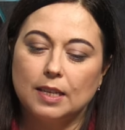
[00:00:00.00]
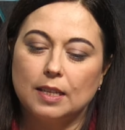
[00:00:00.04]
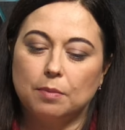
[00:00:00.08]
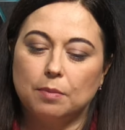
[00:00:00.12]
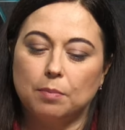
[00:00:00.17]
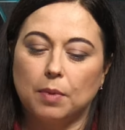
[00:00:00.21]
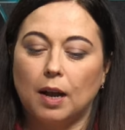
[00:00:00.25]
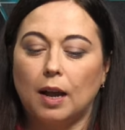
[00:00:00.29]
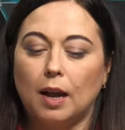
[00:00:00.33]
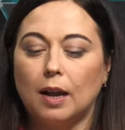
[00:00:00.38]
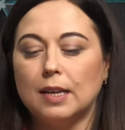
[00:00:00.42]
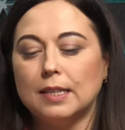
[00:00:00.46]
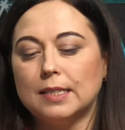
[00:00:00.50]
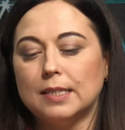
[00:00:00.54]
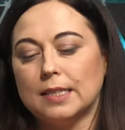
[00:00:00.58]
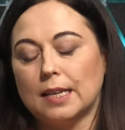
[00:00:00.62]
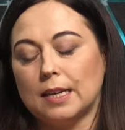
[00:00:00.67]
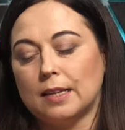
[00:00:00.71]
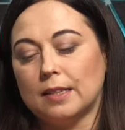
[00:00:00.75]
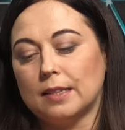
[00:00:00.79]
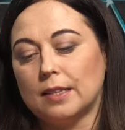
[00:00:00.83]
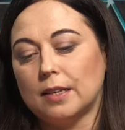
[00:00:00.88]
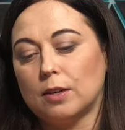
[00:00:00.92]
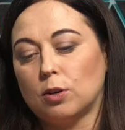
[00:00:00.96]
There are lots
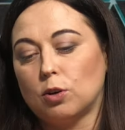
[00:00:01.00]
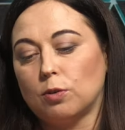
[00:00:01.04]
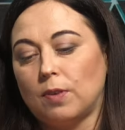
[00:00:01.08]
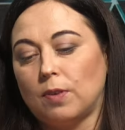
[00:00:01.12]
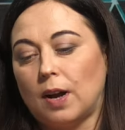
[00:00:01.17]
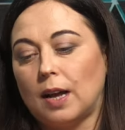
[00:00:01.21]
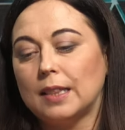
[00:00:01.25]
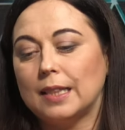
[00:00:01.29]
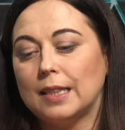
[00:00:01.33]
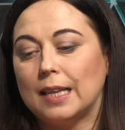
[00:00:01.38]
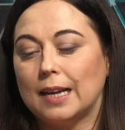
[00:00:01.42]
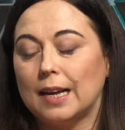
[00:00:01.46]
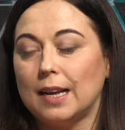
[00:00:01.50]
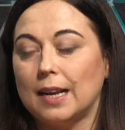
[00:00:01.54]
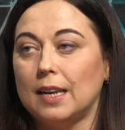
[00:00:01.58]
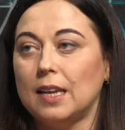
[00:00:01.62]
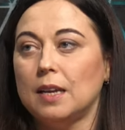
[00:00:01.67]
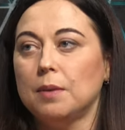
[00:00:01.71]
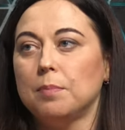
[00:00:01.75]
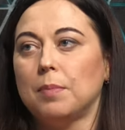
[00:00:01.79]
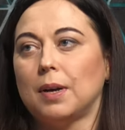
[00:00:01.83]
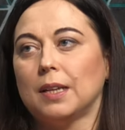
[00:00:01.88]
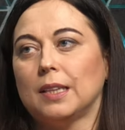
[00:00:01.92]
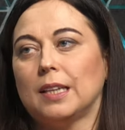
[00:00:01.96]
of
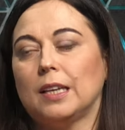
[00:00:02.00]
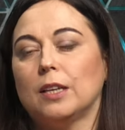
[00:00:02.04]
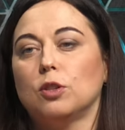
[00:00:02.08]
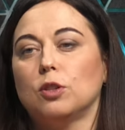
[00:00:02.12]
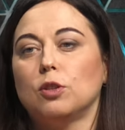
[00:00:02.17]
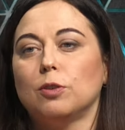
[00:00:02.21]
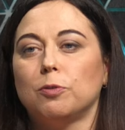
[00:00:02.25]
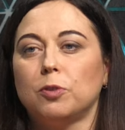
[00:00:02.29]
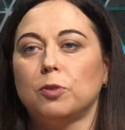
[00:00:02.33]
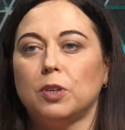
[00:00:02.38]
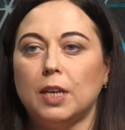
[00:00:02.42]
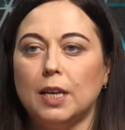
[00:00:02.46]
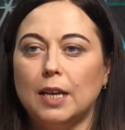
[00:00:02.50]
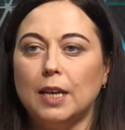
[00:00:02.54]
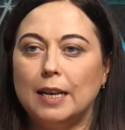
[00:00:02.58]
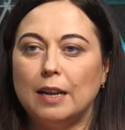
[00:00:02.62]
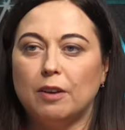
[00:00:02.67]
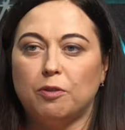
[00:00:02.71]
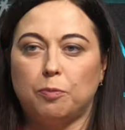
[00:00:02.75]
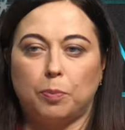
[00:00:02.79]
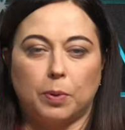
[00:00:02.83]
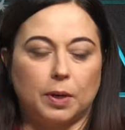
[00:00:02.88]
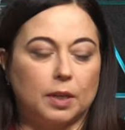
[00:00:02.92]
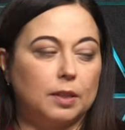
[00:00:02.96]
comprehensive
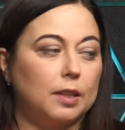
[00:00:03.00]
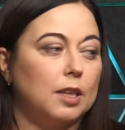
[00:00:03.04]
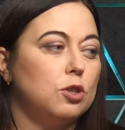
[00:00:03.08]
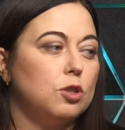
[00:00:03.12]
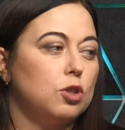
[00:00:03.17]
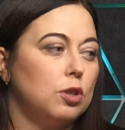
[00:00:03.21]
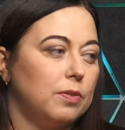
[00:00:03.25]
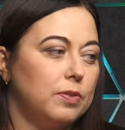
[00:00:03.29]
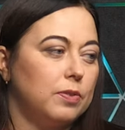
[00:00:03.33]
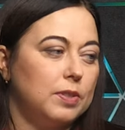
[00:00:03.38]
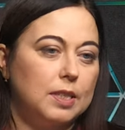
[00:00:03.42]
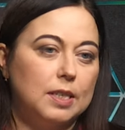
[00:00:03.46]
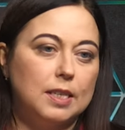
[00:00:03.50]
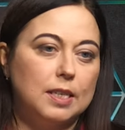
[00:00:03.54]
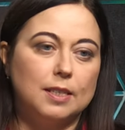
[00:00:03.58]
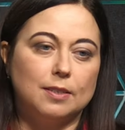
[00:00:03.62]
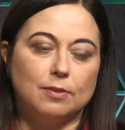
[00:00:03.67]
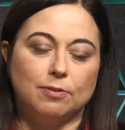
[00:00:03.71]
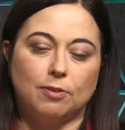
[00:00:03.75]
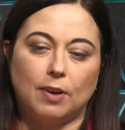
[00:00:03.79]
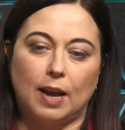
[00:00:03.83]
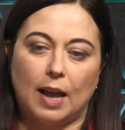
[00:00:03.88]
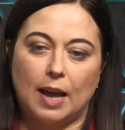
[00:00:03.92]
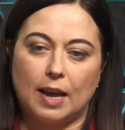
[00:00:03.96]
questions. We're trying to
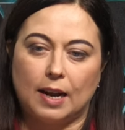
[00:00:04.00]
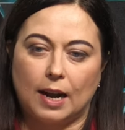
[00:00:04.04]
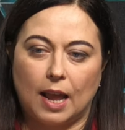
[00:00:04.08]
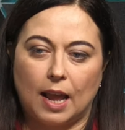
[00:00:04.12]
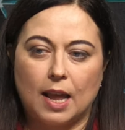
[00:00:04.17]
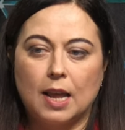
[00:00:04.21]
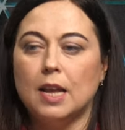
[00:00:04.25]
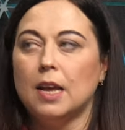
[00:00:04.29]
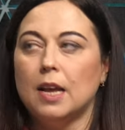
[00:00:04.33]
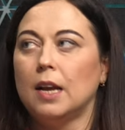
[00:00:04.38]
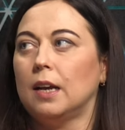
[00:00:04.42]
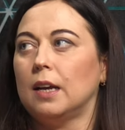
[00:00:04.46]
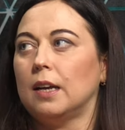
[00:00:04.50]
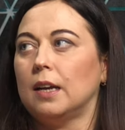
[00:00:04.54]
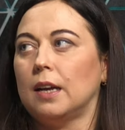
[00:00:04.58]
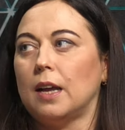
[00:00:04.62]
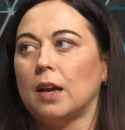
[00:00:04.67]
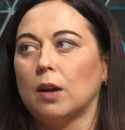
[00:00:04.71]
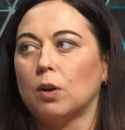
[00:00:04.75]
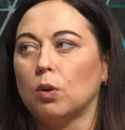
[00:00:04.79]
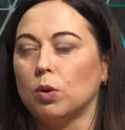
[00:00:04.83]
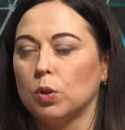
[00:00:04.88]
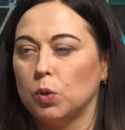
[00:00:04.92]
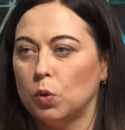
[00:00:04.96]
integrate climate
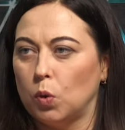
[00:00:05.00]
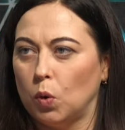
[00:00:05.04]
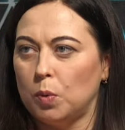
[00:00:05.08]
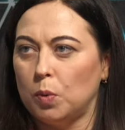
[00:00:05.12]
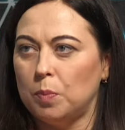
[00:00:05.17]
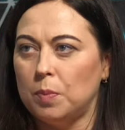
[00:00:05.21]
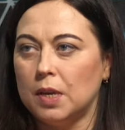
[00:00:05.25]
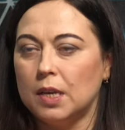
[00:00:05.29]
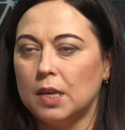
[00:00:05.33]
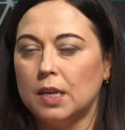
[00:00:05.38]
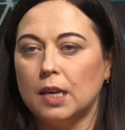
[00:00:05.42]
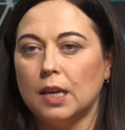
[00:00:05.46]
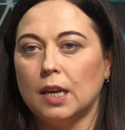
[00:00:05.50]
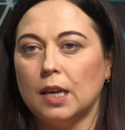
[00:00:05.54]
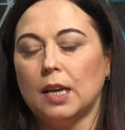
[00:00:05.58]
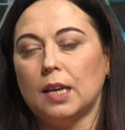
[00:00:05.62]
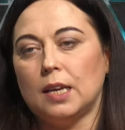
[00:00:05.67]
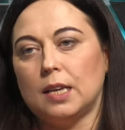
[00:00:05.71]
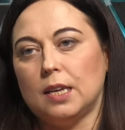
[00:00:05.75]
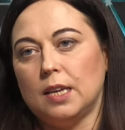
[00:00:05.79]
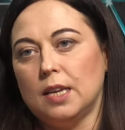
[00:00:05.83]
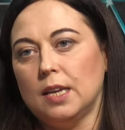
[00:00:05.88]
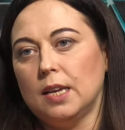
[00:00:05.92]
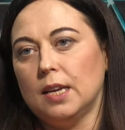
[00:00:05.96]
and environment in
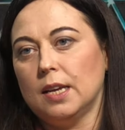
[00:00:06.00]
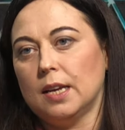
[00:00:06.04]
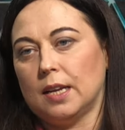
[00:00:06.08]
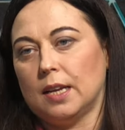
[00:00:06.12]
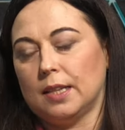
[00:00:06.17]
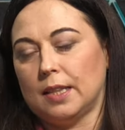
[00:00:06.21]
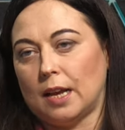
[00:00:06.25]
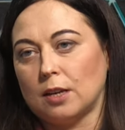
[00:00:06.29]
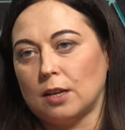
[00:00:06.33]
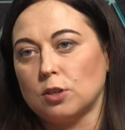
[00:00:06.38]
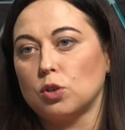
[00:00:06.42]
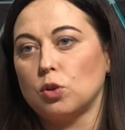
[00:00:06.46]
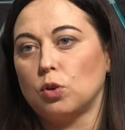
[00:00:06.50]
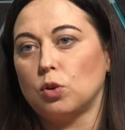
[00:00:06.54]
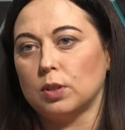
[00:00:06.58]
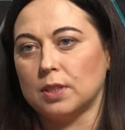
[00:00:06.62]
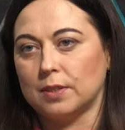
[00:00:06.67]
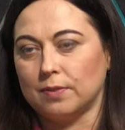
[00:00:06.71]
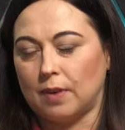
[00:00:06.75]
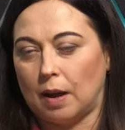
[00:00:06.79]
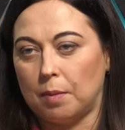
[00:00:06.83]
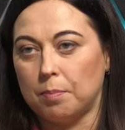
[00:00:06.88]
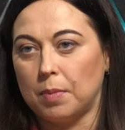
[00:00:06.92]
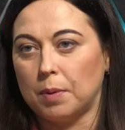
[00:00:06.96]
all spheres of
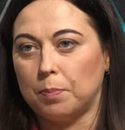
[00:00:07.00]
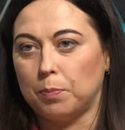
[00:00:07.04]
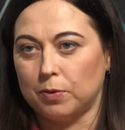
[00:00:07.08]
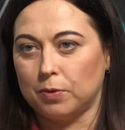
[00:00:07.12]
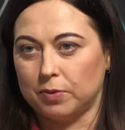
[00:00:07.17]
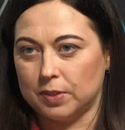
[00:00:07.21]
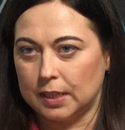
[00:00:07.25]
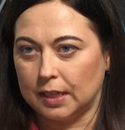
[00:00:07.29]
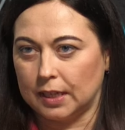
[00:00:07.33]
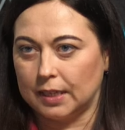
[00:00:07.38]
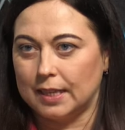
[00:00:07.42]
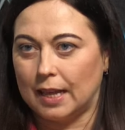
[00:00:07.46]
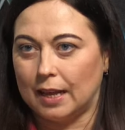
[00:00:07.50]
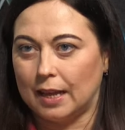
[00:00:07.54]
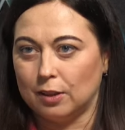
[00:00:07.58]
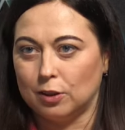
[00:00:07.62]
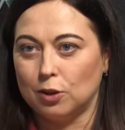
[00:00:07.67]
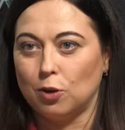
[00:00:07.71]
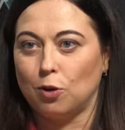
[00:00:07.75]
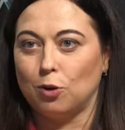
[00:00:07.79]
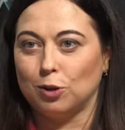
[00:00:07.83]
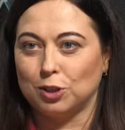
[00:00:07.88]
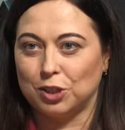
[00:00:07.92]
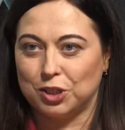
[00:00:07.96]
economy and
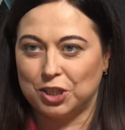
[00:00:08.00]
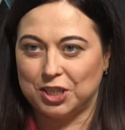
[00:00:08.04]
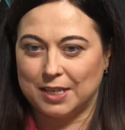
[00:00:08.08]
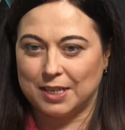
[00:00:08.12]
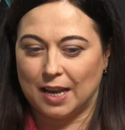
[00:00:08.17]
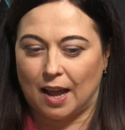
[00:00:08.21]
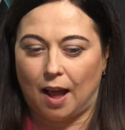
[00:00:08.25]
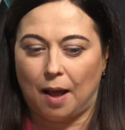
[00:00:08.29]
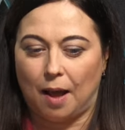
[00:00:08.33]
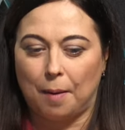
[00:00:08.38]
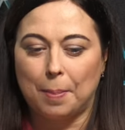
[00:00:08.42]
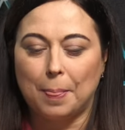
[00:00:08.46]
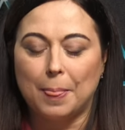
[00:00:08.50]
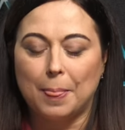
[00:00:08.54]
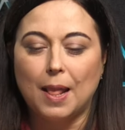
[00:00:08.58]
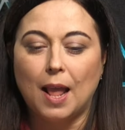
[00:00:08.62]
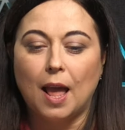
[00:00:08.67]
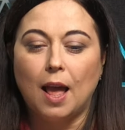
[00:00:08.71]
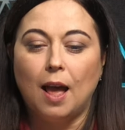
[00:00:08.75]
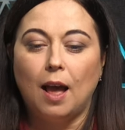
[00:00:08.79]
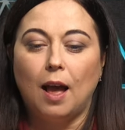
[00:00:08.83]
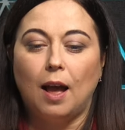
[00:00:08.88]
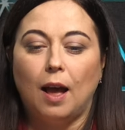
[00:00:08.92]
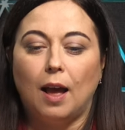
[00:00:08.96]
our everyday
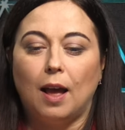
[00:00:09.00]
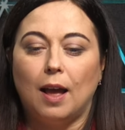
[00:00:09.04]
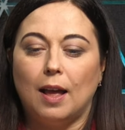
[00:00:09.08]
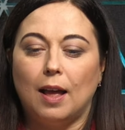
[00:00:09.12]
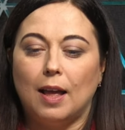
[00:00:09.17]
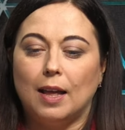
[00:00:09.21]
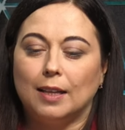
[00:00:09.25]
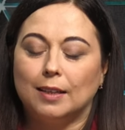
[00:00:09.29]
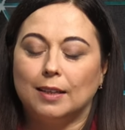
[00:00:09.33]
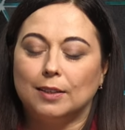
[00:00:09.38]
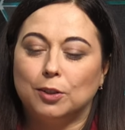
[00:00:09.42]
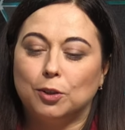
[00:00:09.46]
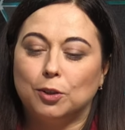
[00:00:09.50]
life.